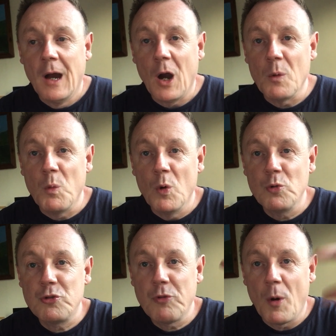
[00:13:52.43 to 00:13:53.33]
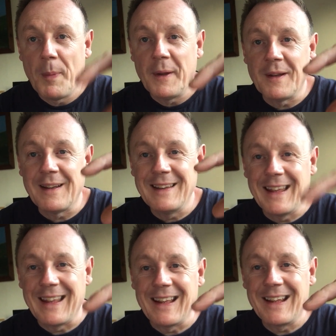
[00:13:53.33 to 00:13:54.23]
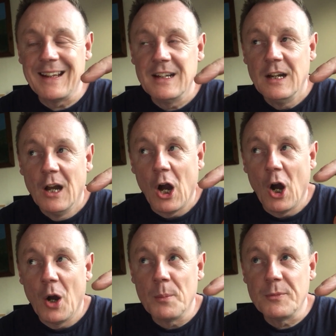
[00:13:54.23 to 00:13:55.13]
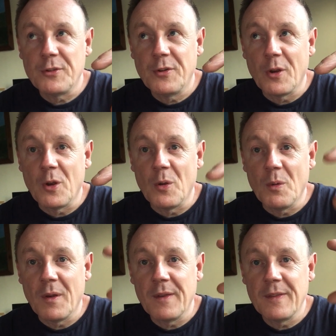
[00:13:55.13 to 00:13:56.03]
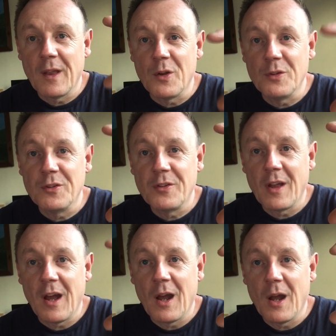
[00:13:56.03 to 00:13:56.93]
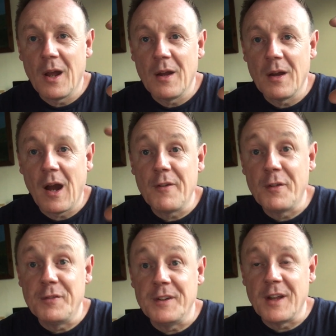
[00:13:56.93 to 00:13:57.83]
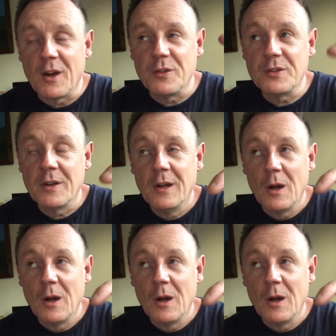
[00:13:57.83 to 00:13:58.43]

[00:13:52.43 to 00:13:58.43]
I will drop in a link to those other videos,